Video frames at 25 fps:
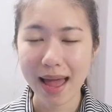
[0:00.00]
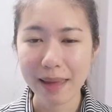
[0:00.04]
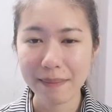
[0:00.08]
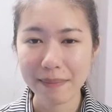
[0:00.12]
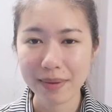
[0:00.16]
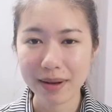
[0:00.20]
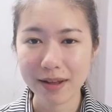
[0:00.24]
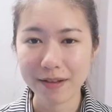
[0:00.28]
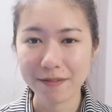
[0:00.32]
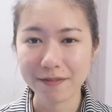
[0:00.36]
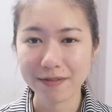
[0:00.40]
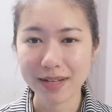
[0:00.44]

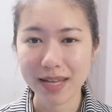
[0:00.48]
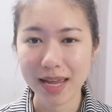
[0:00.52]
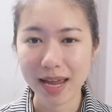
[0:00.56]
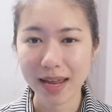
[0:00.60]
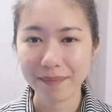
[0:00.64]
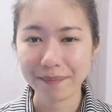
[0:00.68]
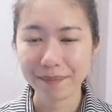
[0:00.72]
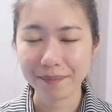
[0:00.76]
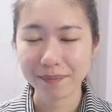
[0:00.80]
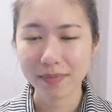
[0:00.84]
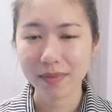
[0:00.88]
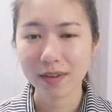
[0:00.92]
I believe
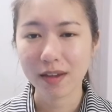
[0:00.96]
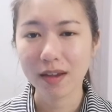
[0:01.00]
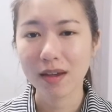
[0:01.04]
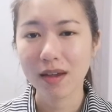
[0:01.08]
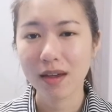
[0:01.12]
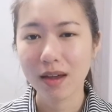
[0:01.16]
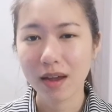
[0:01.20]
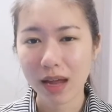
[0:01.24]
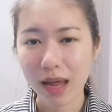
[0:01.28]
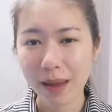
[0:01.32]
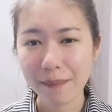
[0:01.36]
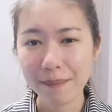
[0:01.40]
that
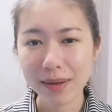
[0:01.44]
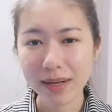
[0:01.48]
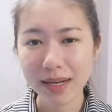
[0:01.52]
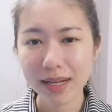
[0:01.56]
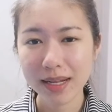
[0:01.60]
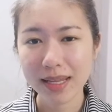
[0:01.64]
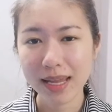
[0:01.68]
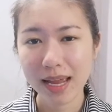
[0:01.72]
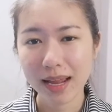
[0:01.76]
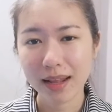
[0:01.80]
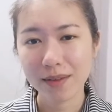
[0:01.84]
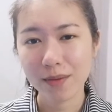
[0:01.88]

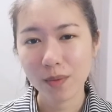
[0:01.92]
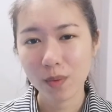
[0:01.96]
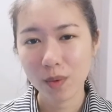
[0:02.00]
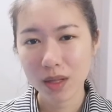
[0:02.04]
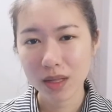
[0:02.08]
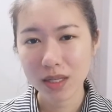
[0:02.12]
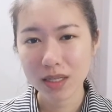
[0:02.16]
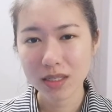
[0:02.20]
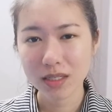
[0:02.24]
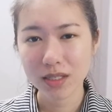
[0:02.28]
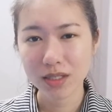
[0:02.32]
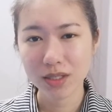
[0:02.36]
company that
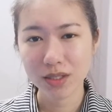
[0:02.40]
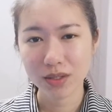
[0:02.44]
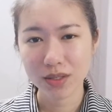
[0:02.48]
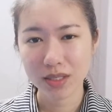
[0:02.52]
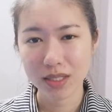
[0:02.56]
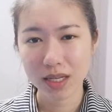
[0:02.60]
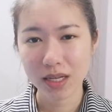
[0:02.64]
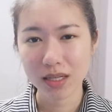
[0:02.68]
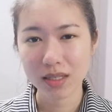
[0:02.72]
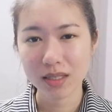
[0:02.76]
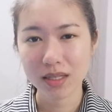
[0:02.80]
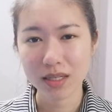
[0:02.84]
willing
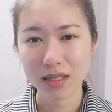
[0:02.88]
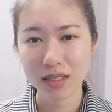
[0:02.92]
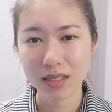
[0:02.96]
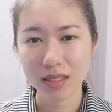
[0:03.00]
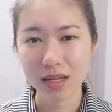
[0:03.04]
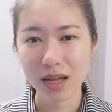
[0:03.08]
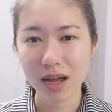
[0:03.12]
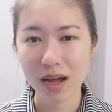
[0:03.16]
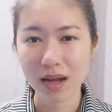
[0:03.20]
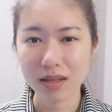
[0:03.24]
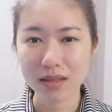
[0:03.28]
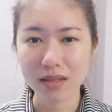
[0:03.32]
to take
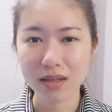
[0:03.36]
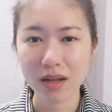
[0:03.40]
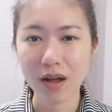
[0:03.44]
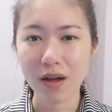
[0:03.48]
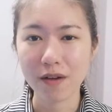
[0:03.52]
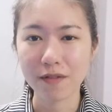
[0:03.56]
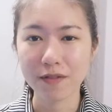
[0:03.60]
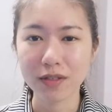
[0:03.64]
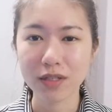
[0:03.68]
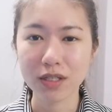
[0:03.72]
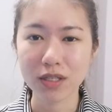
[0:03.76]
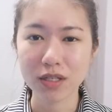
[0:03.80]
this kind
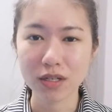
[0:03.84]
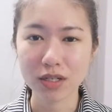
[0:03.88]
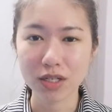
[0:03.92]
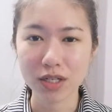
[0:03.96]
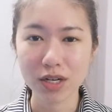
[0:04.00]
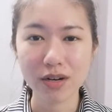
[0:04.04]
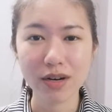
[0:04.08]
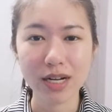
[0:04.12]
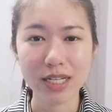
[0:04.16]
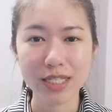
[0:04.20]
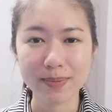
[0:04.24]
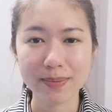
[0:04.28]
of
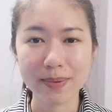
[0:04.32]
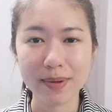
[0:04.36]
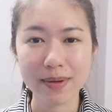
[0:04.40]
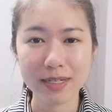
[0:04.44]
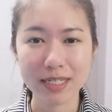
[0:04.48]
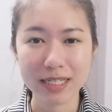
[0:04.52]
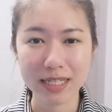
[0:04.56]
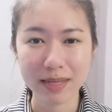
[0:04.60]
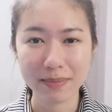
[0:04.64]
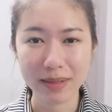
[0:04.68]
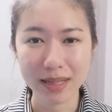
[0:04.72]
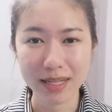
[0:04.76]
social
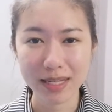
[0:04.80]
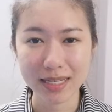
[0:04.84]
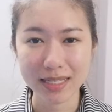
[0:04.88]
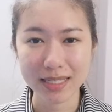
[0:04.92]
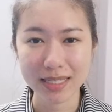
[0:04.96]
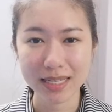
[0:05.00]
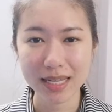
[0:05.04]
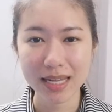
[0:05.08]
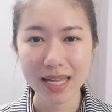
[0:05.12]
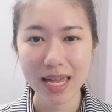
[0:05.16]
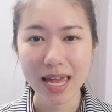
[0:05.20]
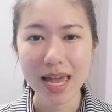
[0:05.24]

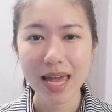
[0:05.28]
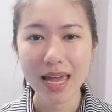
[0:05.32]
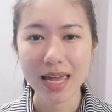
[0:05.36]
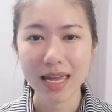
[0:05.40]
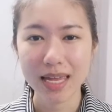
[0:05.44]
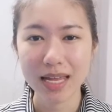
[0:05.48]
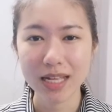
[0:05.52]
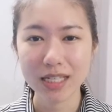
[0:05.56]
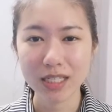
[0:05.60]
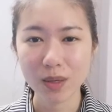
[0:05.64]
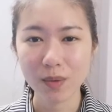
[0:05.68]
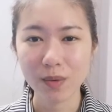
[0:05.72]
responsibility,
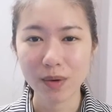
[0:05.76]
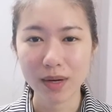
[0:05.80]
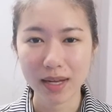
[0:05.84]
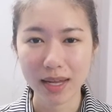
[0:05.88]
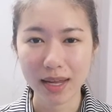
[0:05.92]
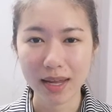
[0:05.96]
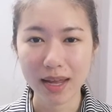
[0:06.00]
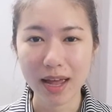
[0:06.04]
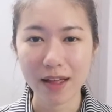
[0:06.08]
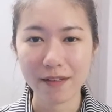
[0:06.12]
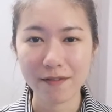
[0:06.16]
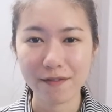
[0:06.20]
its
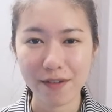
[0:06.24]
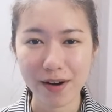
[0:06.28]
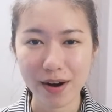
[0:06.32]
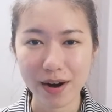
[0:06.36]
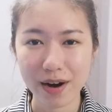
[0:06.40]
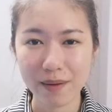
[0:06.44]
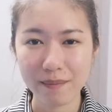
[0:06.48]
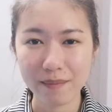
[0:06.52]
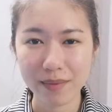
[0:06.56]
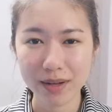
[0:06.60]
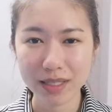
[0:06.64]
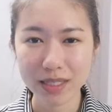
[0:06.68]
working
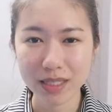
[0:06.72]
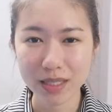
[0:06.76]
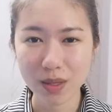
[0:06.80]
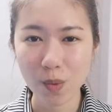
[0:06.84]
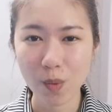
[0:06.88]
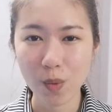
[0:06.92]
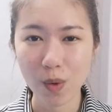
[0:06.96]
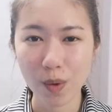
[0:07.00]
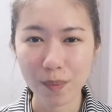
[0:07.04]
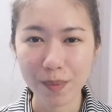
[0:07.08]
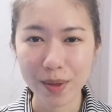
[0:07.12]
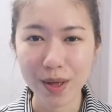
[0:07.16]
environment
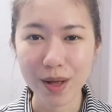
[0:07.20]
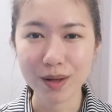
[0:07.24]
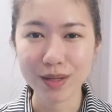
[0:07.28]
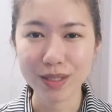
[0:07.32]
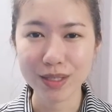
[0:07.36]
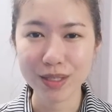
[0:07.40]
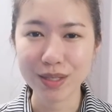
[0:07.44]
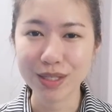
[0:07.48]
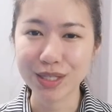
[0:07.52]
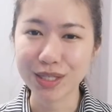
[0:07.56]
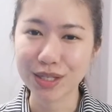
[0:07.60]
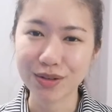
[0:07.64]
will be
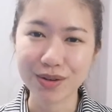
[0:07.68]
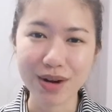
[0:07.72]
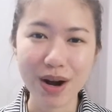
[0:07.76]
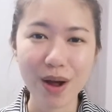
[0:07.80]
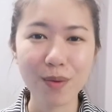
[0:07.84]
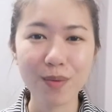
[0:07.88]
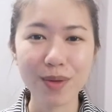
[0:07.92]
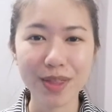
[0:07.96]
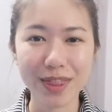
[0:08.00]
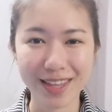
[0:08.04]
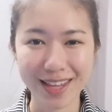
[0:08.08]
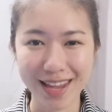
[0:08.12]
also
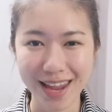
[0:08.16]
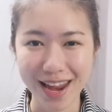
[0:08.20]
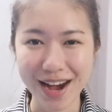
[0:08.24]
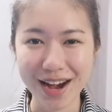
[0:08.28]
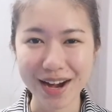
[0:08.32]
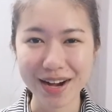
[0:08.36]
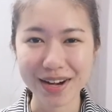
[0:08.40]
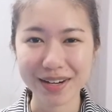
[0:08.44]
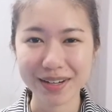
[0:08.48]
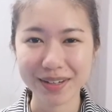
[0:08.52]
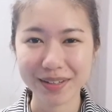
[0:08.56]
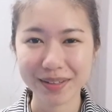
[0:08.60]
surrounded with
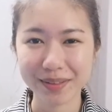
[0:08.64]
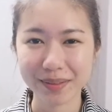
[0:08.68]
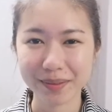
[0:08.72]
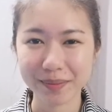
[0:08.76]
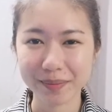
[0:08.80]
care.